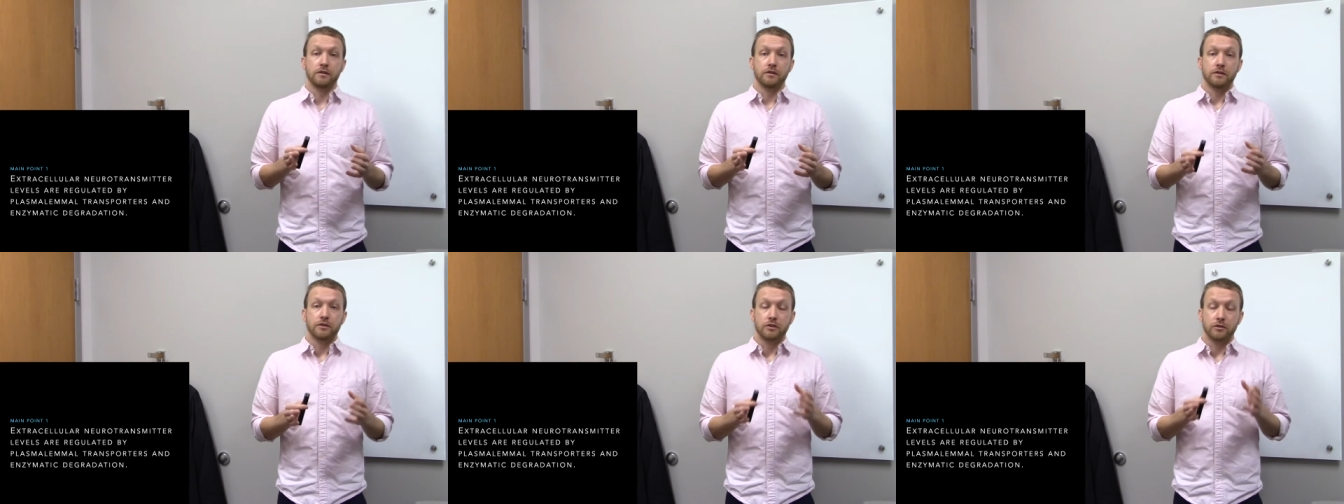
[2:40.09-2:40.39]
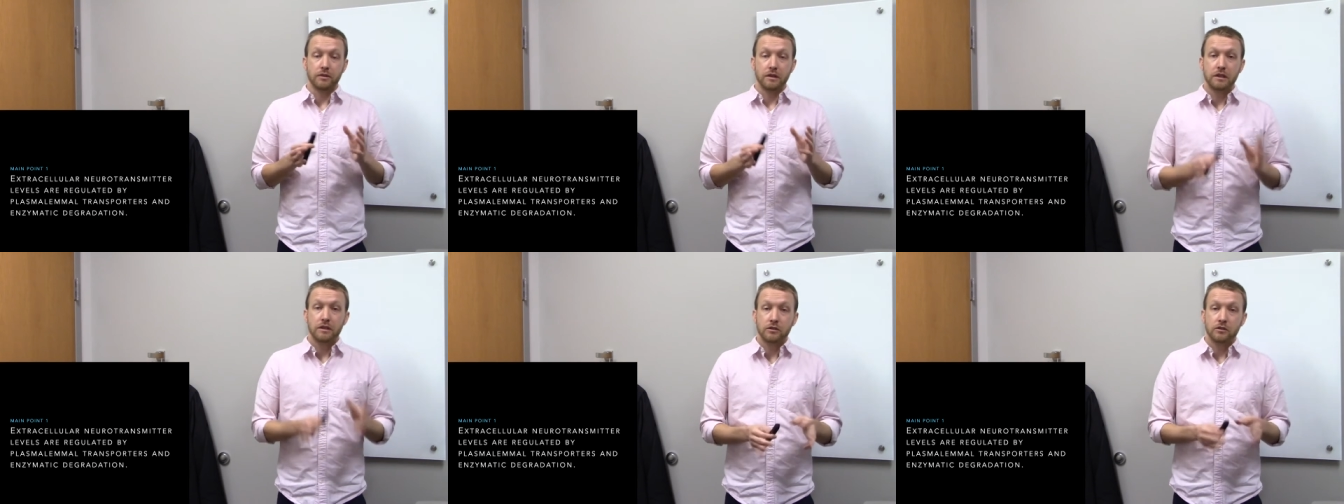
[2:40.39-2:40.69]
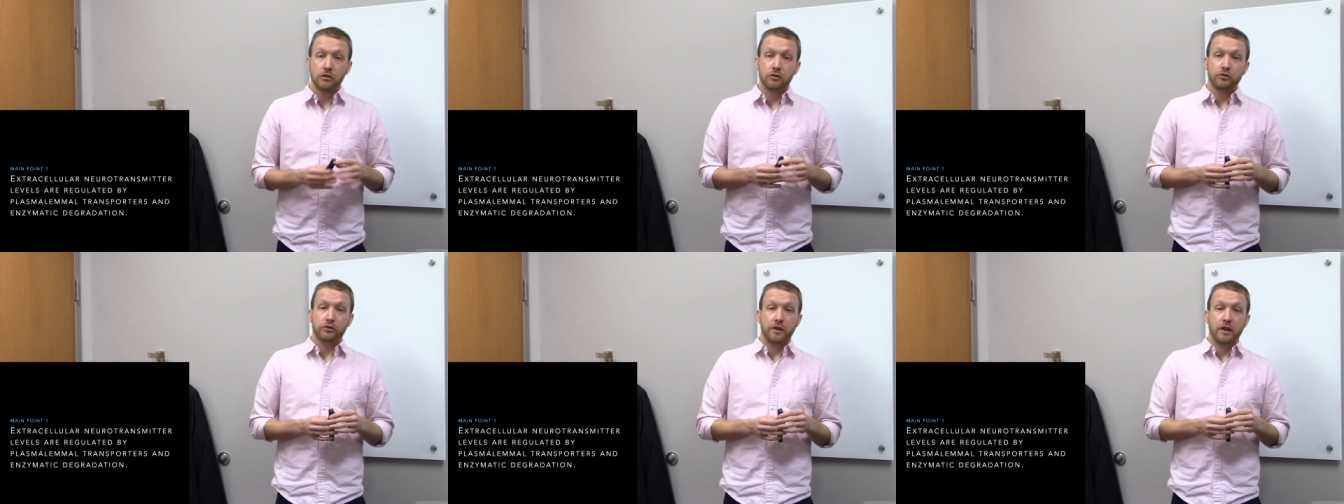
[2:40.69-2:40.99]
So each
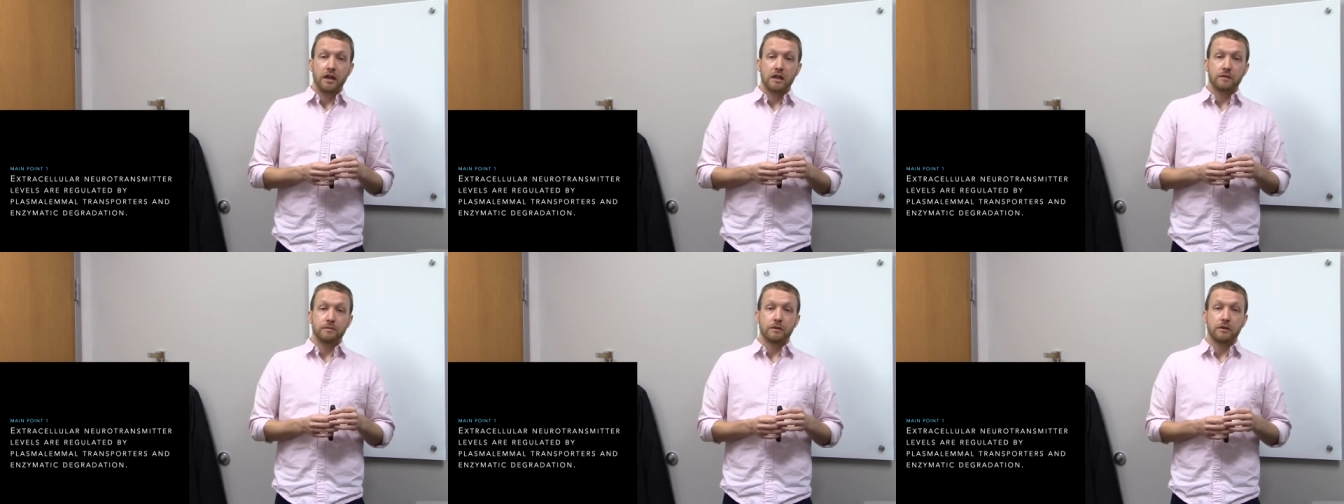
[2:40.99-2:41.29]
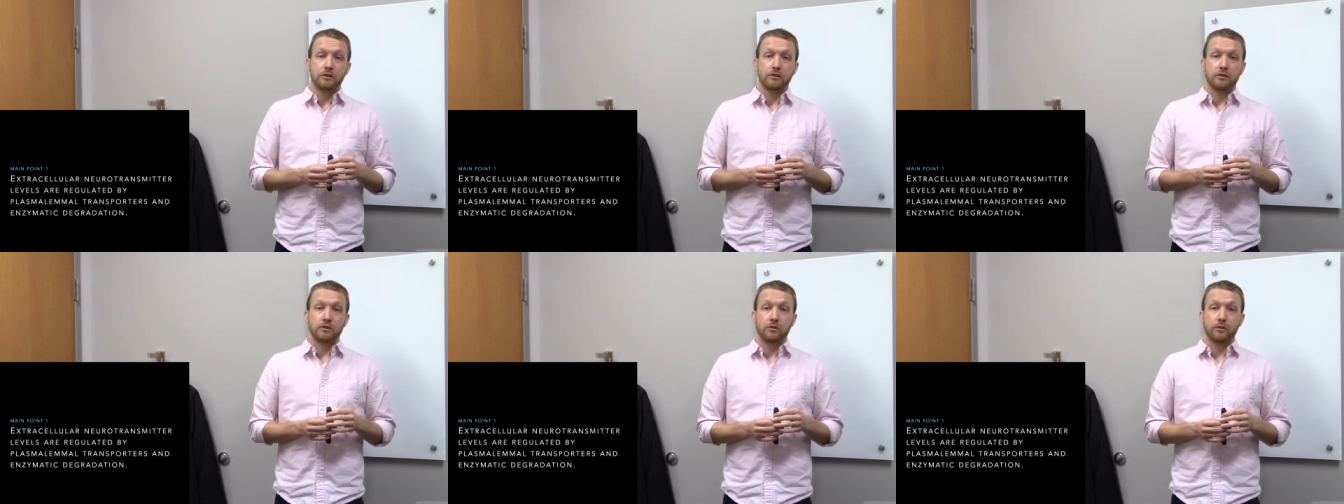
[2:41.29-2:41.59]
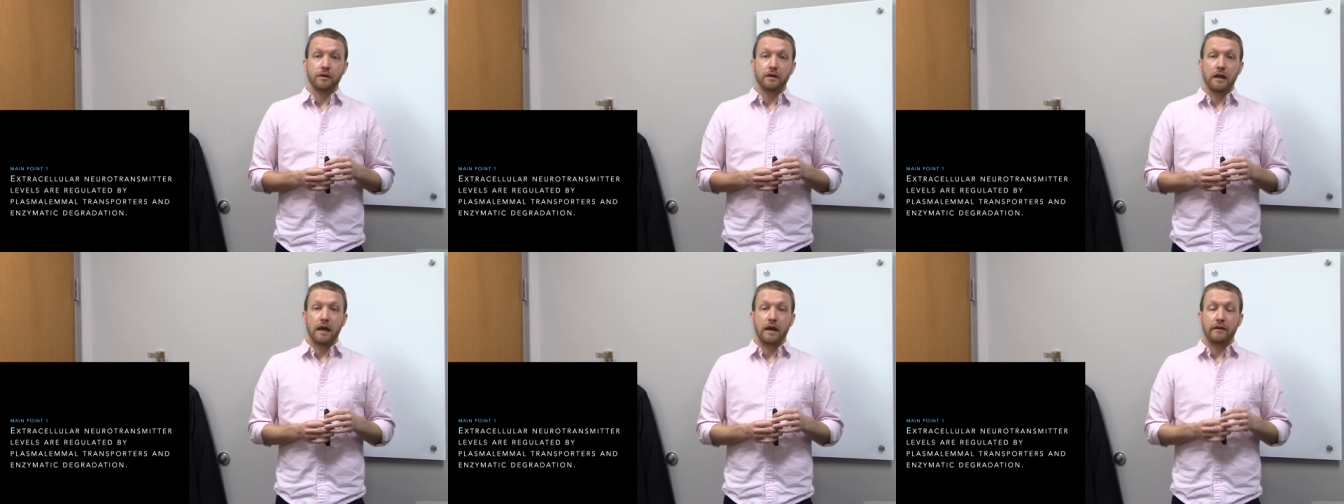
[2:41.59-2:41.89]
neurotransmitter is
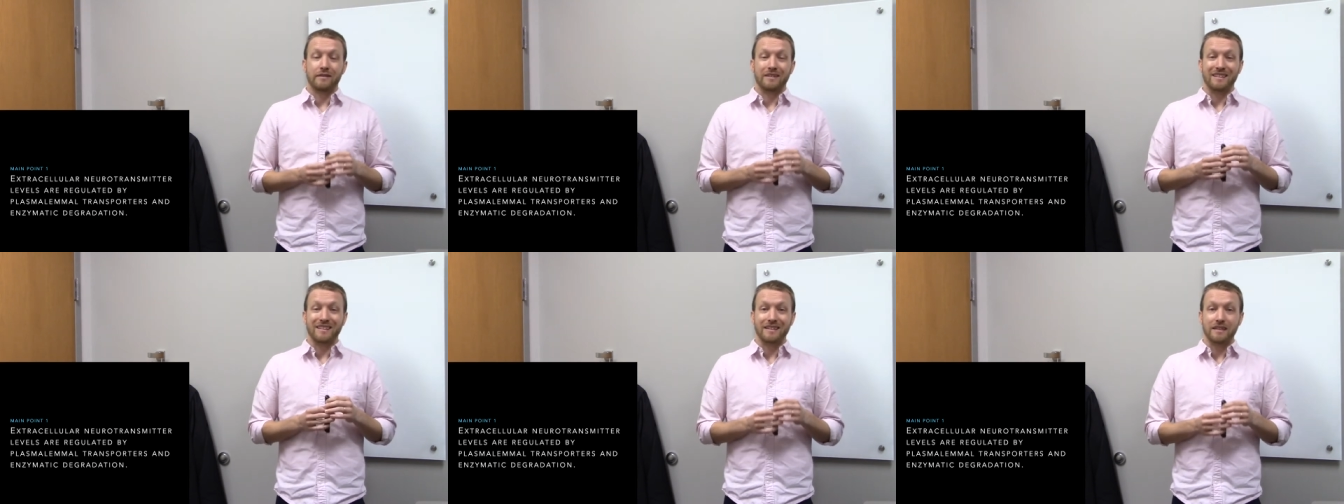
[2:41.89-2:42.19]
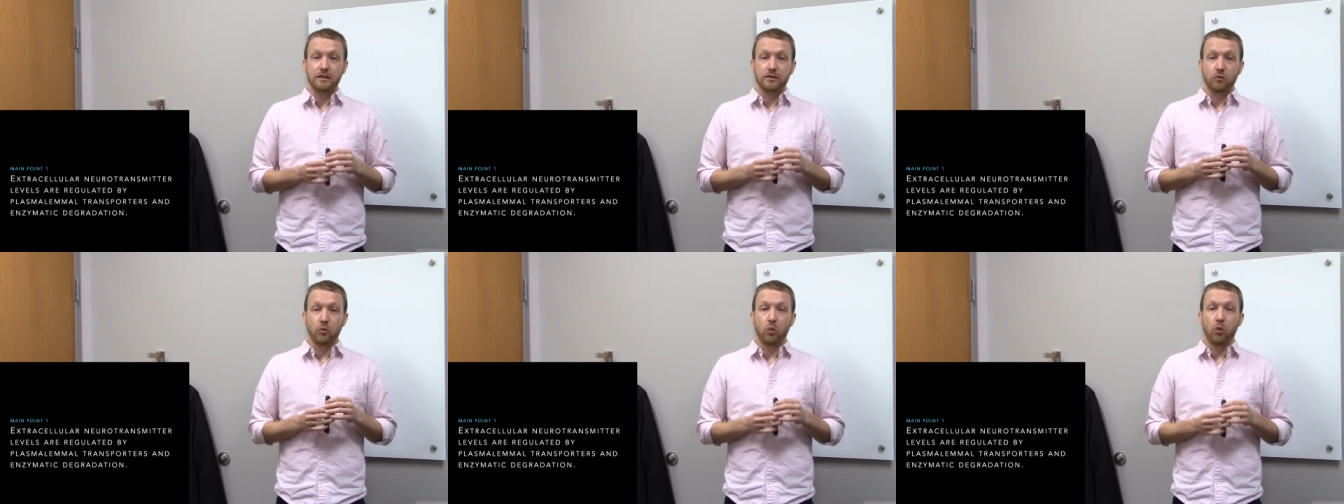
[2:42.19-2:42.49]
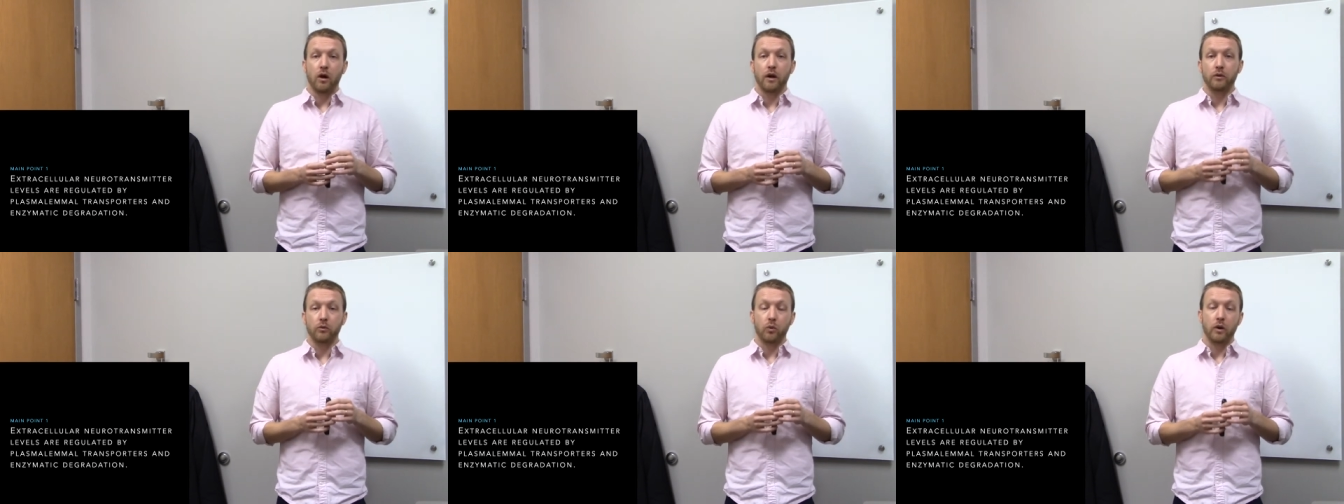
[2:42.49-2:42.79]
going to have at least
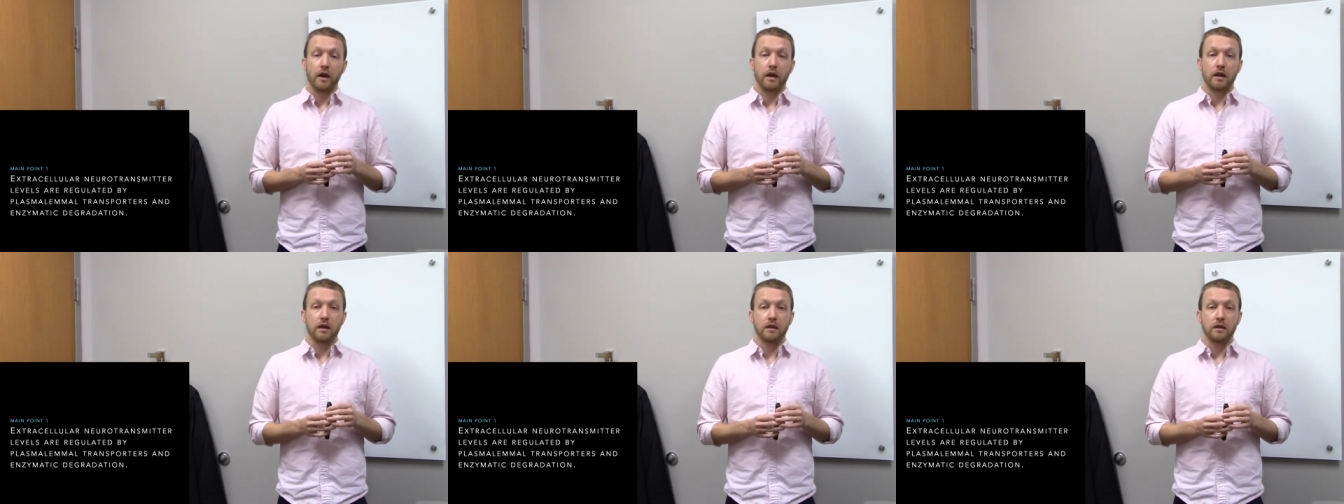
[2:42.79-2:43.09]
one way,